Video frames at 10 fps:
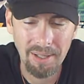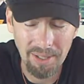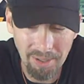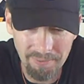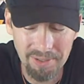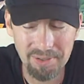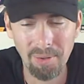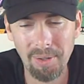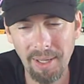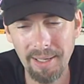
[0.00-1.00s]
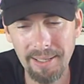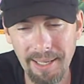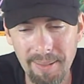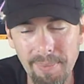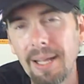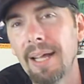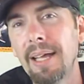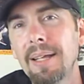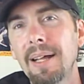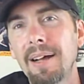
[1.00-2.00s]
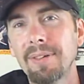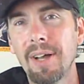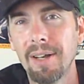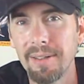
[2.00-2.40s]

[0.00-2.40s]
of this arcade game. But hey, I've got it.